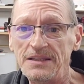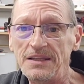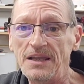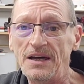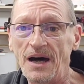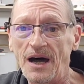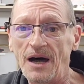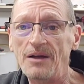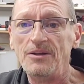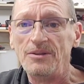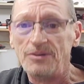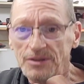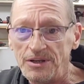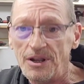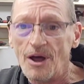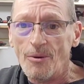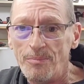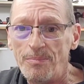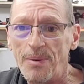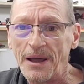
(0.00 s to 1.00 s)

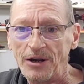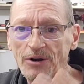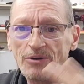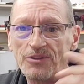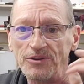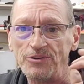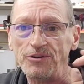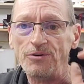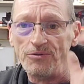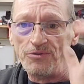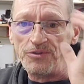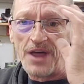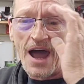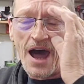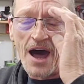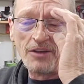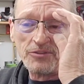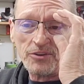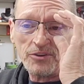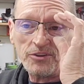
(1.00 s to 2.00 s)
better than 2
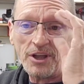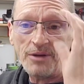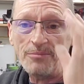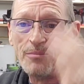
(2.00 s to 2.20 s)
thousandths.